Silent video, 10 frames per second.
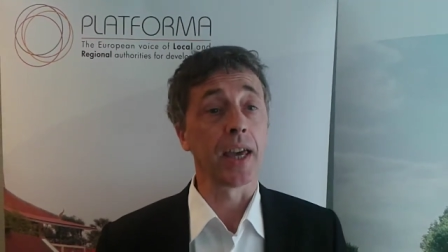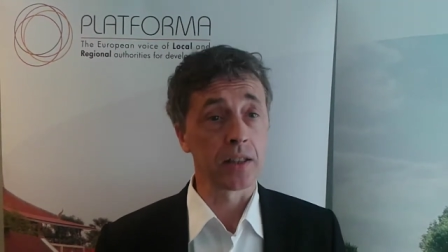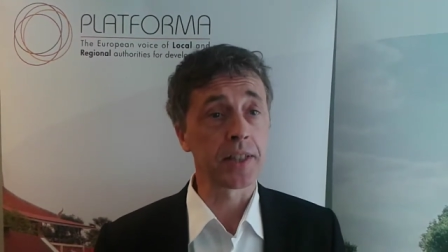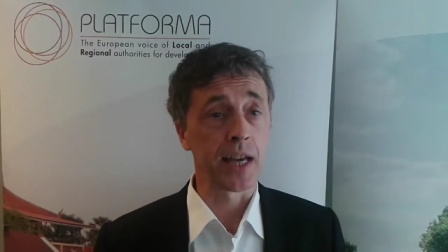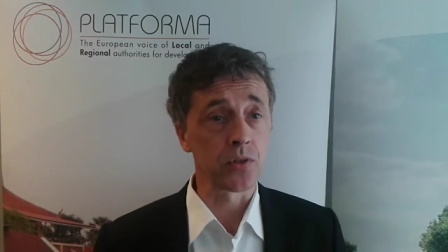
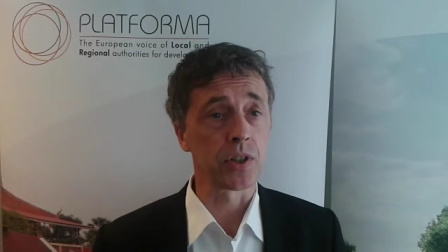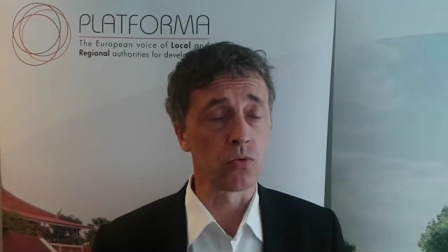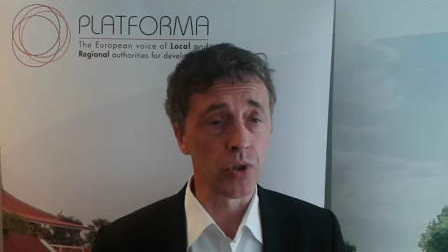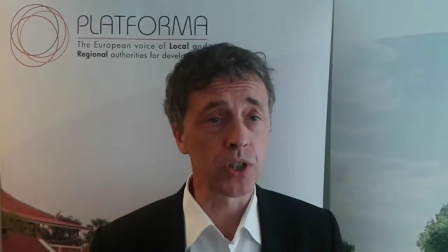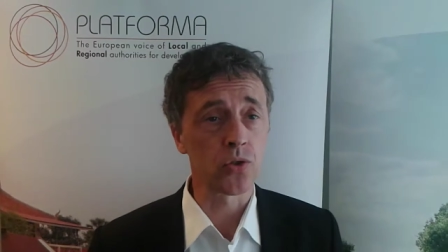and towns
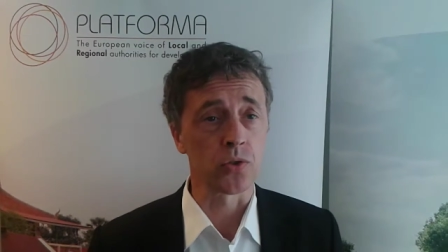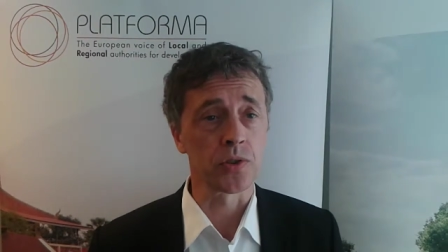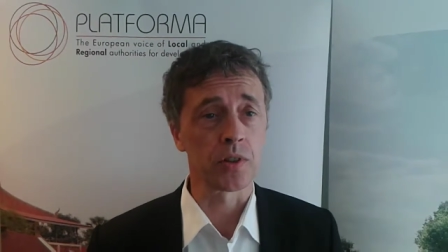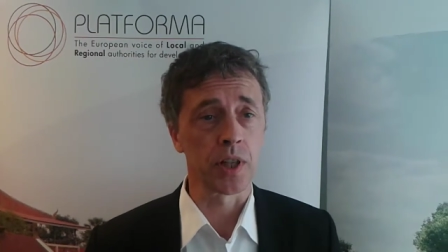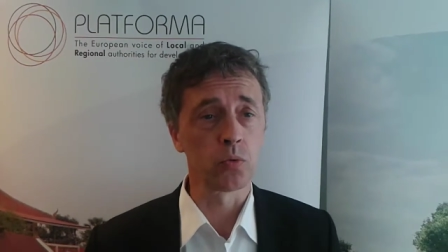and
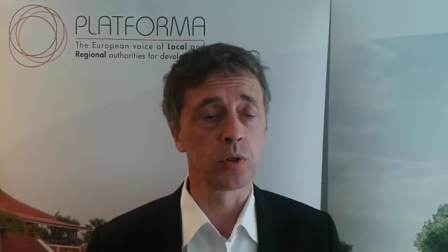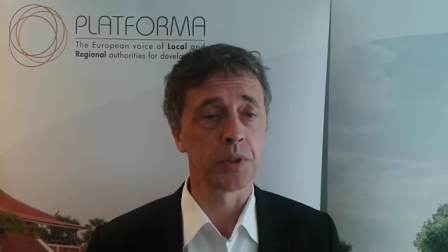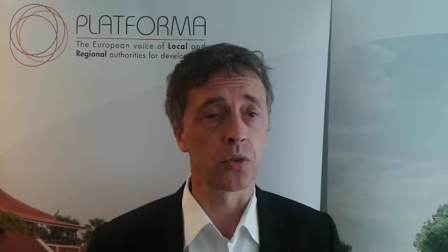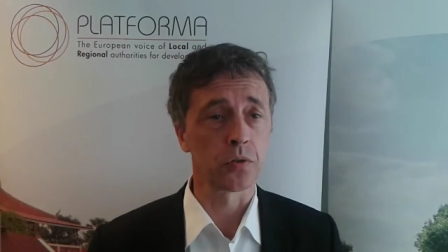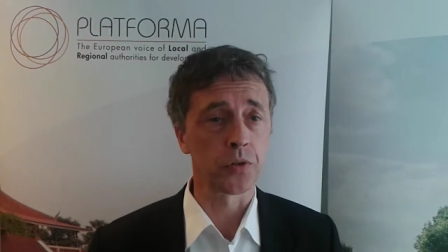regions. They will
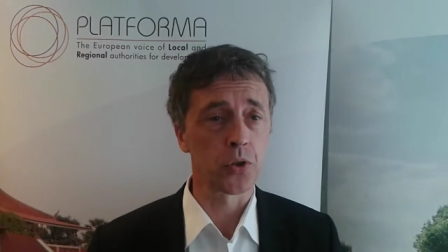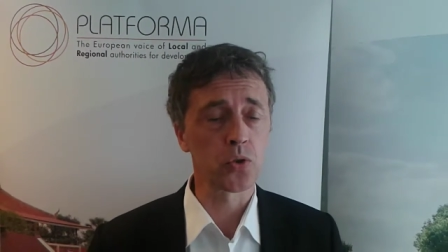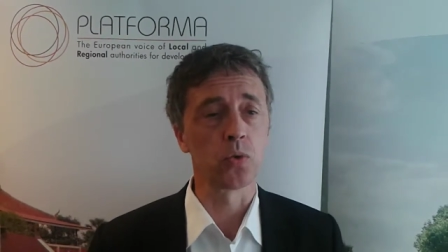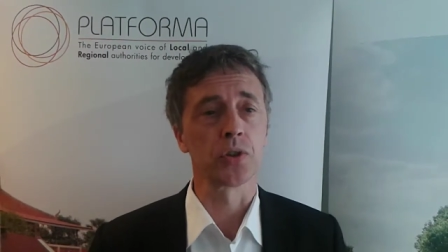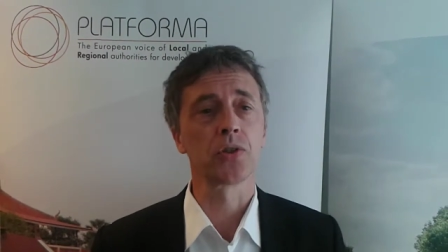be the
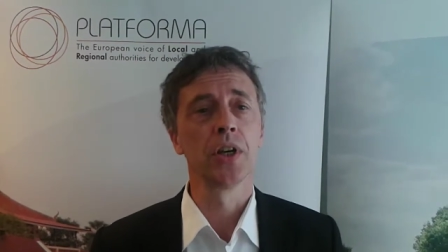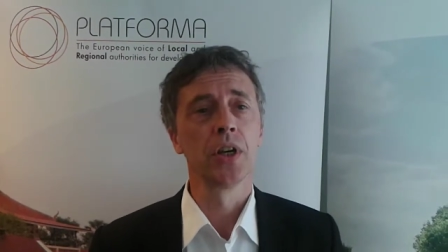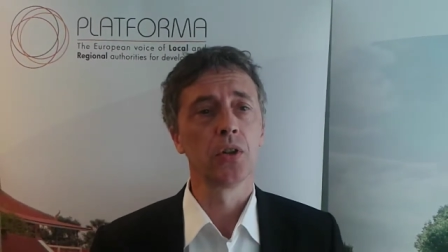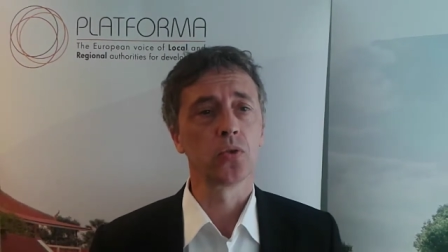first ones